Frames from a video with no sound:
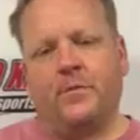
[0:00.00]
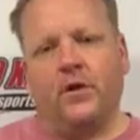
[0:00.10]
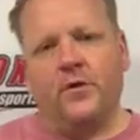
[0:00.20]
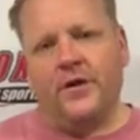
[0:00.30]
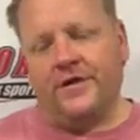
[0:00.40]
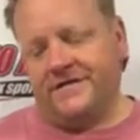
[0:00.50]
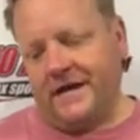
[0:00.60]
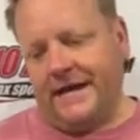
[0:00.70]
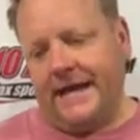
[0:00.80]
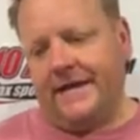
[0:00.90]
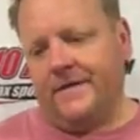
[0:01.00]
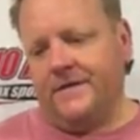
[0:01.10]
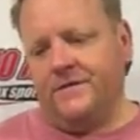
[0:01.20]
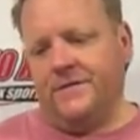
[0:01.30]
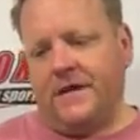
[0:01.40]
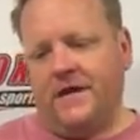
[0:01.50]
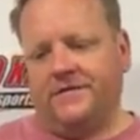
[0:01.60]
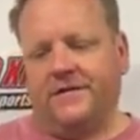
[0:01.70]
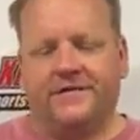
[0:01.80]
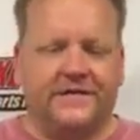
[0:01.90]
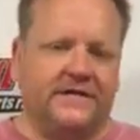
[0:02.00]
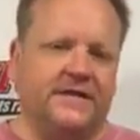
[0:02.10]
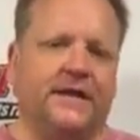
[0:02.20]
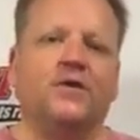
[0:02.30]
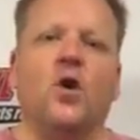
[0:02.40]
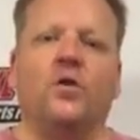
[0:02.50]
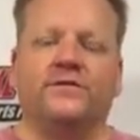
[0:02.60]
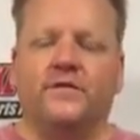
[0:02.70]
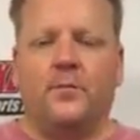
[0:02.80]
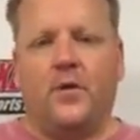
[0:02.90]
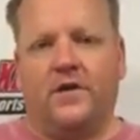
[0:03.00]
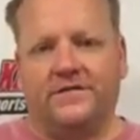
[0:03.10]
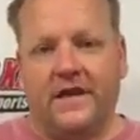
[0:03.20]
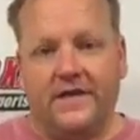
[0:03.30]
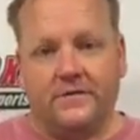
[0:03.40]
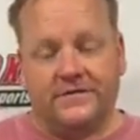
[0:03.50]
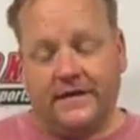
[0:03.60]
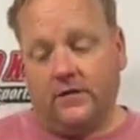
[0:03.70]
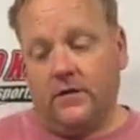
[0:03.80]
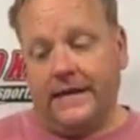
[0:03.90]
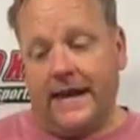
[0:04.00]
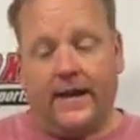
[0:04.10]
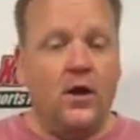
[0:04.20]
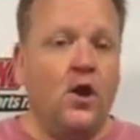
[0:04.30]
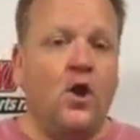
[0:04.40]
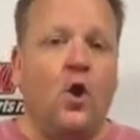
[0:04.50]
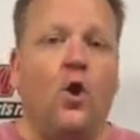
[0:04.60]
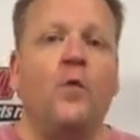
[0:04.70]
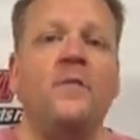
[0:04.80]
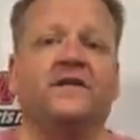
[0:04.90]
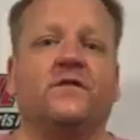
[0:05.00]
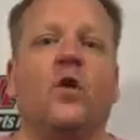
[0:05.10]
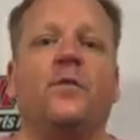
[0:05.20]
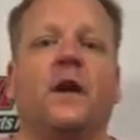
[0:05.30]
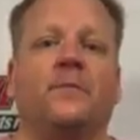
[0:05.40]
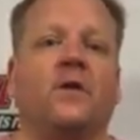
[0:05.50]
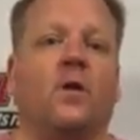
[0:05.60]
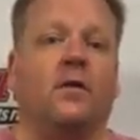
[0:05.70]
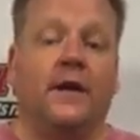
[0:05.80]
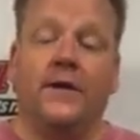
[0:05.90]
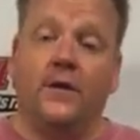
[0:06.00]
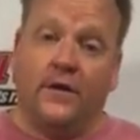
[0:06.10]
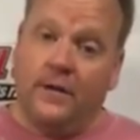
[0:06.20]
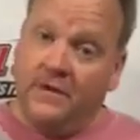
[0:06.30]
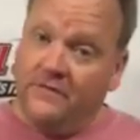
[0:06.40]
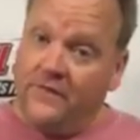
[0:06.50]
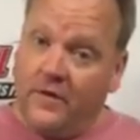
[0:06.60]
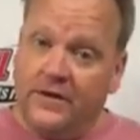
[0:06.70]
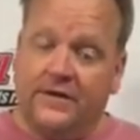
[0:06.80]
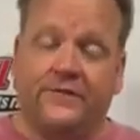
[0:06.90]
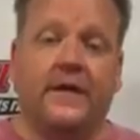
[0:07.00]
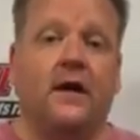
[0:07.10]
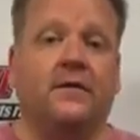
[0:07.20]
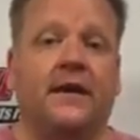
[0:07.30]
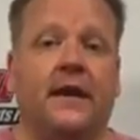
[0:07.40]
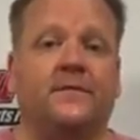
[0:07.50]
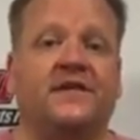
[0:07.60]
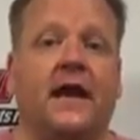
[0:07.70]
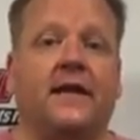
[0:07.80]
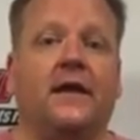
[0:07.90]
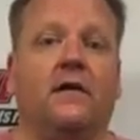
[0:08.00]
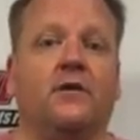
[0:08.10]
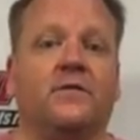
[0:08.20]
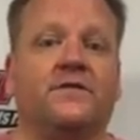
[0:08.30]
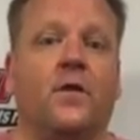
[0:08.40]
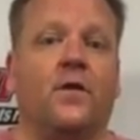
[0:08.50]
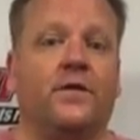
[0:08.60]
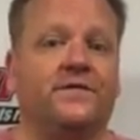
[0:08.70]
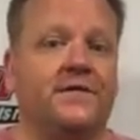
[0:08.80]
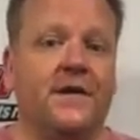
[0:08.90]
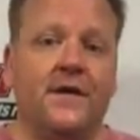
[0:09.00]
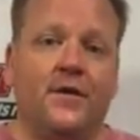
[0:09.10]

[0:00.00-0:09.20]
Ballou here just got handed the 2016 Noles football schedule. Let's take a look at it. Ole Miss to open up in Orlando. Going to be a very difficult game. Chad Kelly returns.